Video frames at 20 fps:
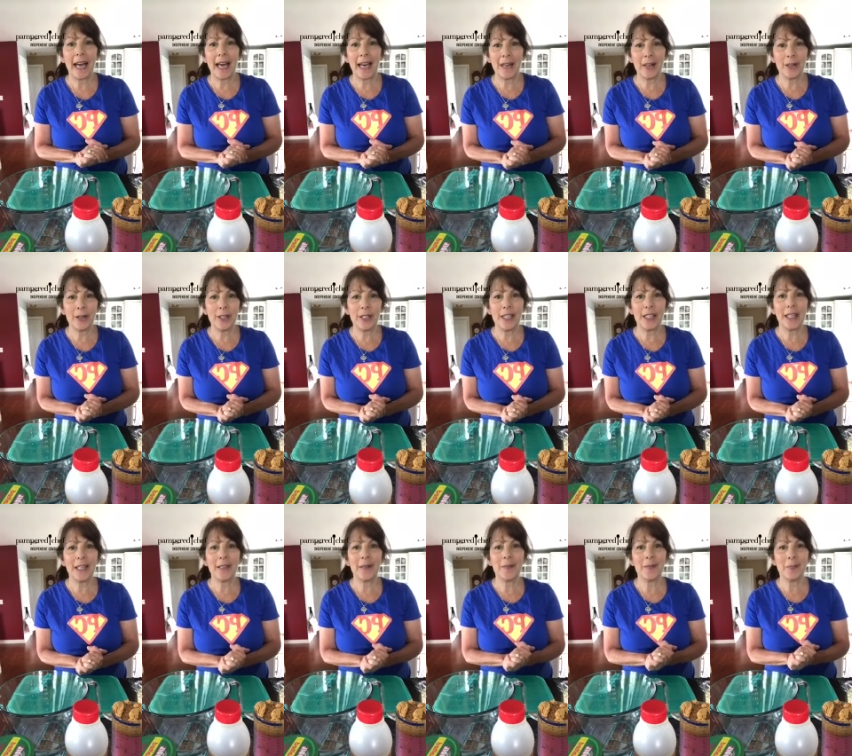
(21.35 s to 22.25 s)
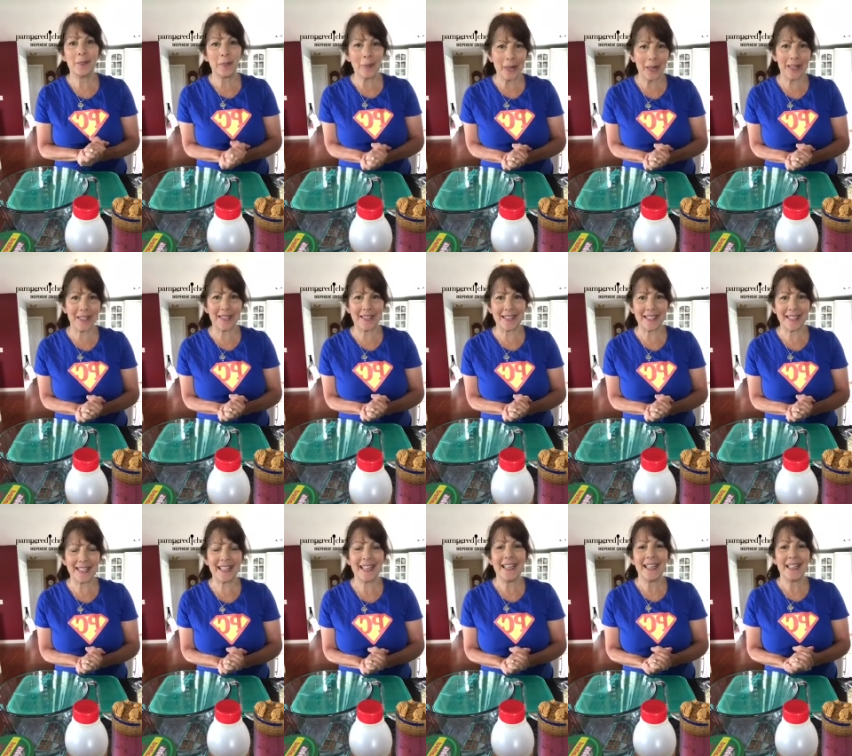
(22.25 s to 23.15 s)
energy
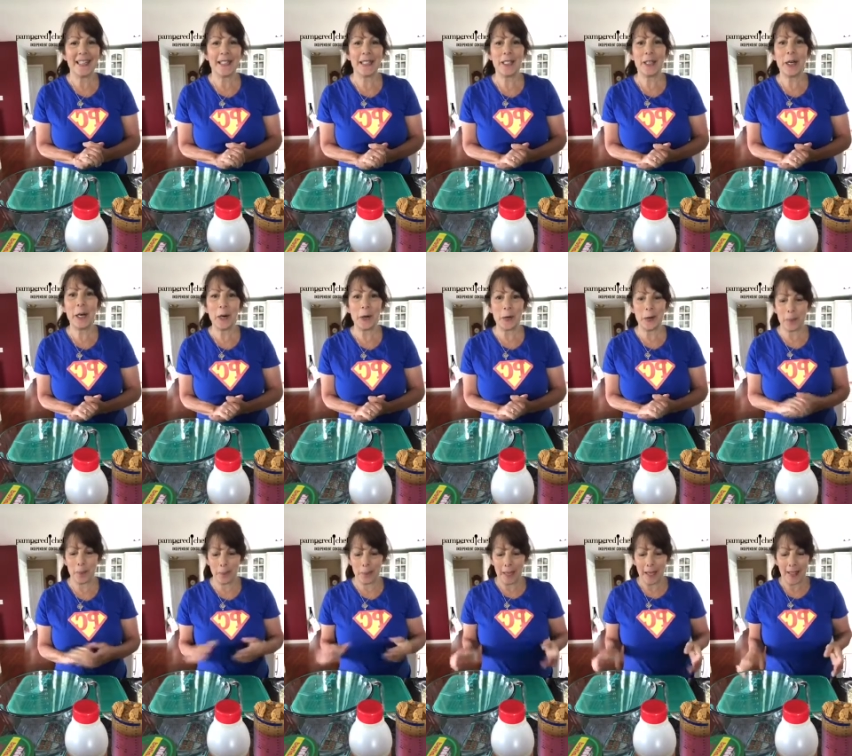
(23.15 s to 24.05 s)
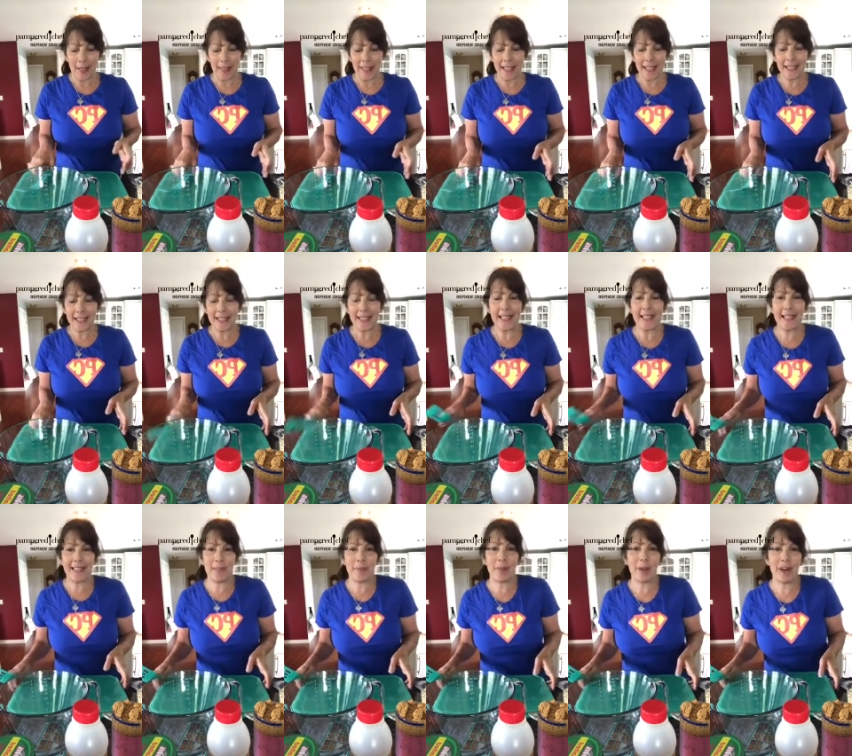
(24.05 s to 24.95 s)
bars. So this
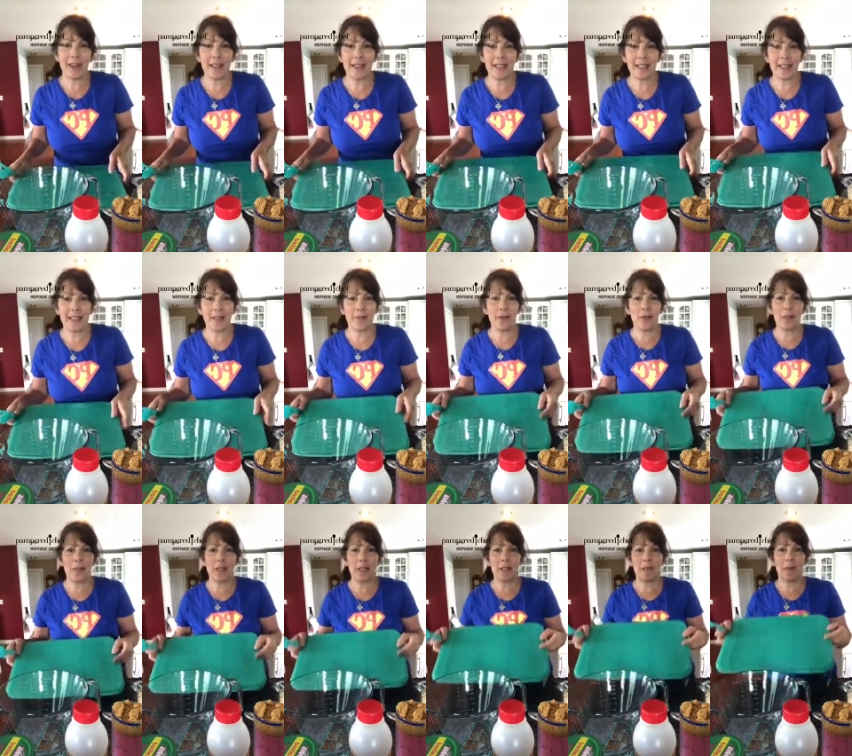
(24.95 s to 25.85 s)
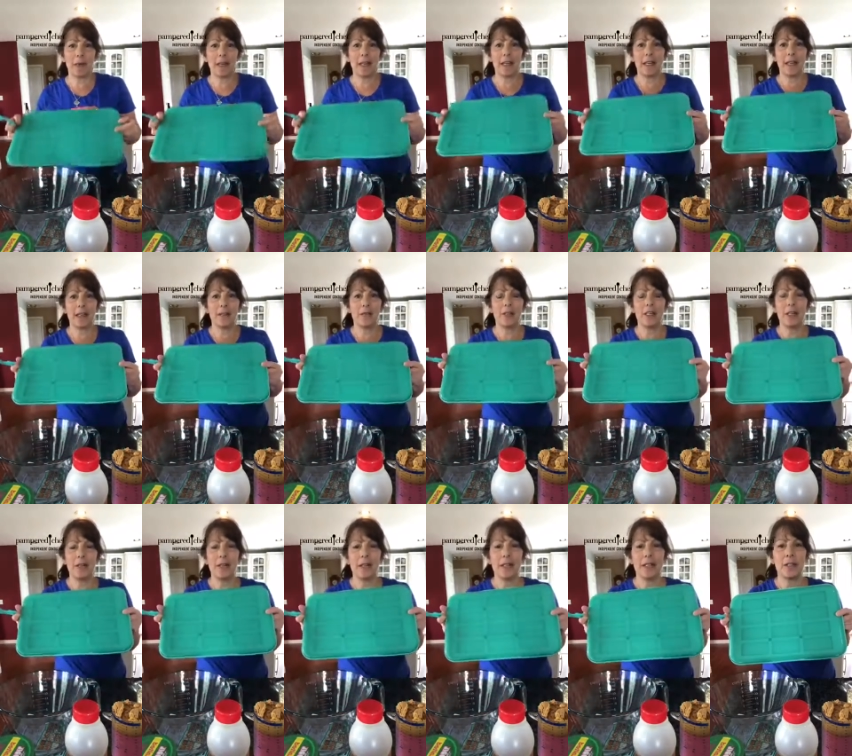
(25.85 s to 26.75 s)
is a product, if you missed my
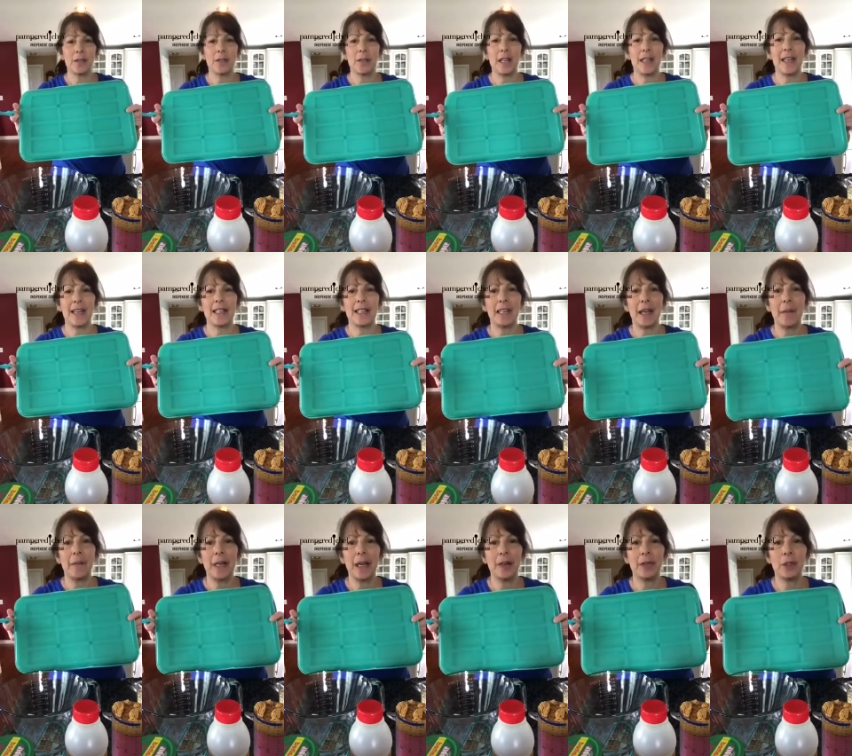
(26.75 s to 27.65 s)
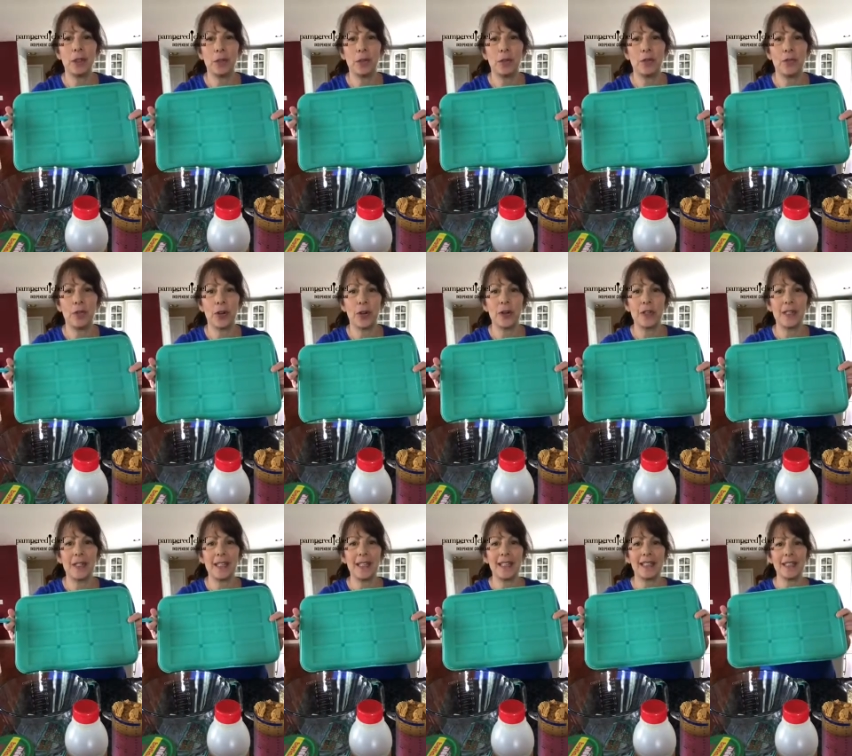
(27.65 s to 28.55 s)
video yesterday, that is coming out June
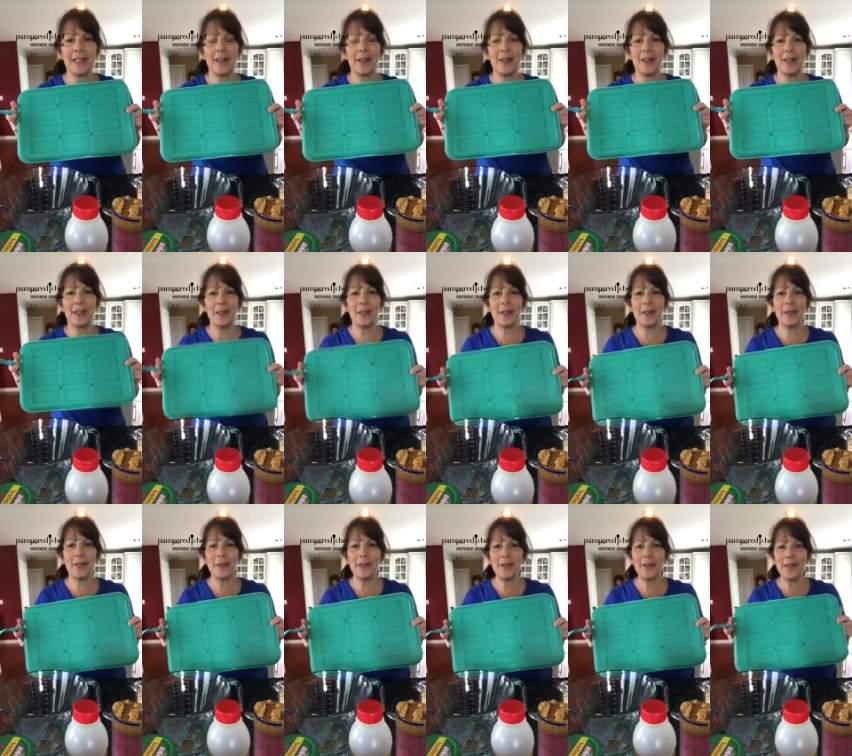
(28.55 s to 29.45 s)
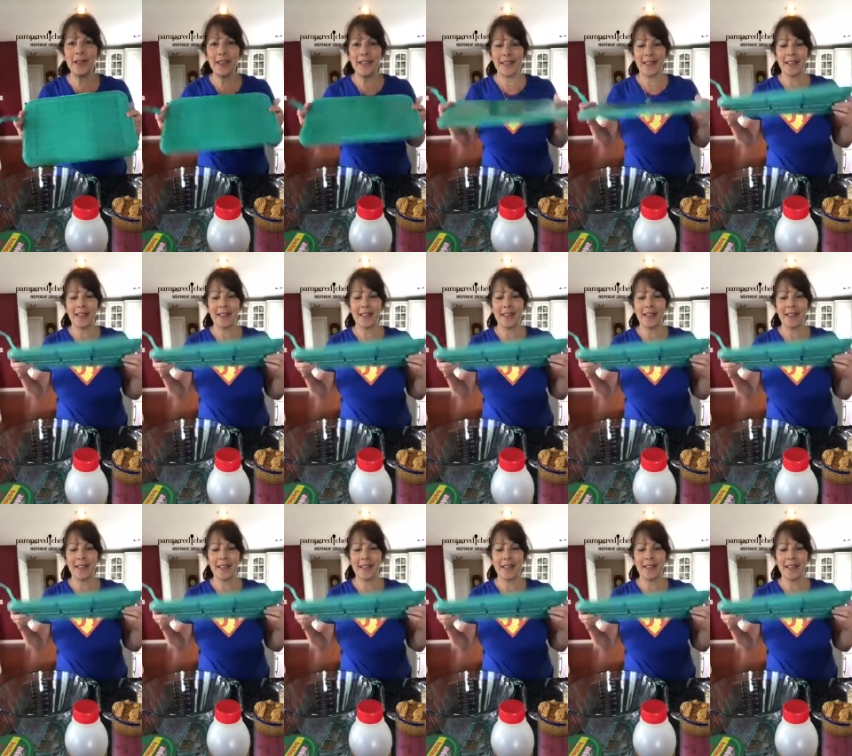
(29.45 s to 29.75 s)
1st. It's our new